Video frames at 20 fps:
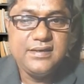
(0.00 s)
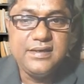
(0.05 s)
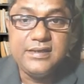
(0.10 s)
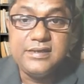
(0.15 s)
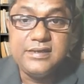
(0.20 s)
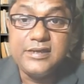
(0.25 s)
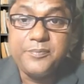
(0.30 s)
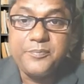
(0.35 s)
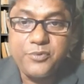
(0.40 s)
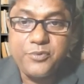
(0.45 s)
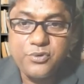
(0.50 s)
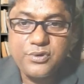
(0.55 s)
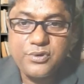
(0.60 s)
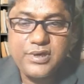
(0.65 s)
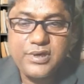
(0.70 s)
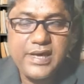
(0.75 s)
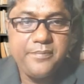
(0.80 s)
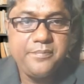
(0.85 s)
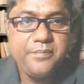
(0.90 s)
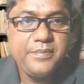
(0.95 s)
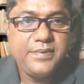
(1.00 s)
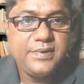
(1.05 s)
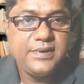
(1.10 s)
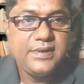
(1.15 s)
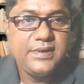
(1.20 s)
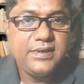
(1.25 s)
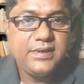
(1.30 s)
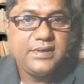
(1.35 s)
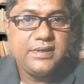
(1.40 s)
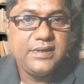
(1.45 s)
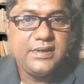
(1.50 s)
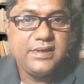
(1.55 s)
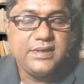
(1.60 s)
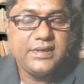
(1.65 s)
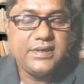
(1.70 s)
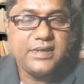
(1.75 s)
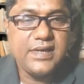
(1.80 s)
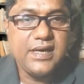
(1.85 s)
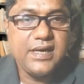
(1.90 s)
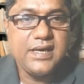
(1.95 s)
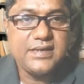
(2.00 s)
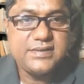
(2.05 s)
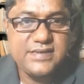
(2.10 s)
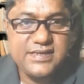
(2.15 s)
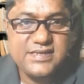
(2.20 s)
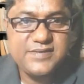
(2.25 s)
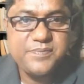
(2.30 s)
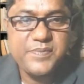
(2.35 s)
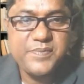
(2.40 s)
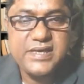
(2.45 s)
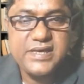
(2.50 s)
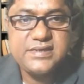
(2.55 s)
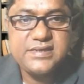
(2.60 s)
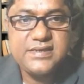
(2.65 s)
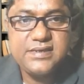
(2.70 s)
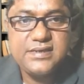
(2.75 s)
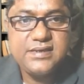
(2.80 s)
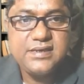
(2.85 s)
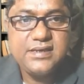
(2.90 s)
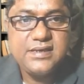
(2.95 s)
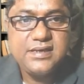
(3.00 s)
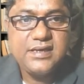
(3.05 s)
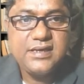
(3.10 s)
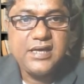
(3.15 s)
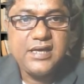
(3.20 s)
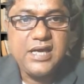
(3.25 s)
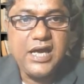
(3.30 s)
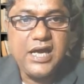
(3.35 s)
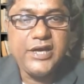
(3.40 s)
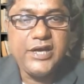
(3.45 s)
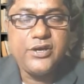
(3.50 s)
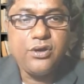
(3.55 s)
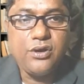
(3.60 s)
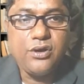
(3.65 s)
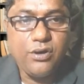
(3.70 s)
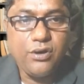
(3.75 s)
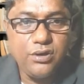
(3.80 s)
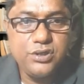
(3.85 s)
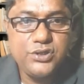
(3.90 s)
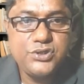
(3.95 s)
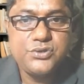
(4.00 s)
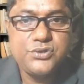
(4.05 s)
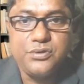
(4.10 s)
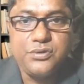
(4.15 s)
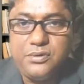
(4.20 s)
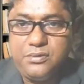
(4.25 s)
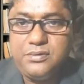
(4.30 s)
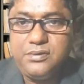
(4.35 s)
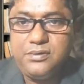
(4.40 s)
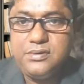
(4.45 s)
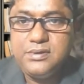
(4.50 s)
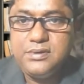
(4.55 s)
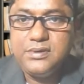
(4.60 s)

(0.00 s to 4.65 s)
in the program, in the assessment, and also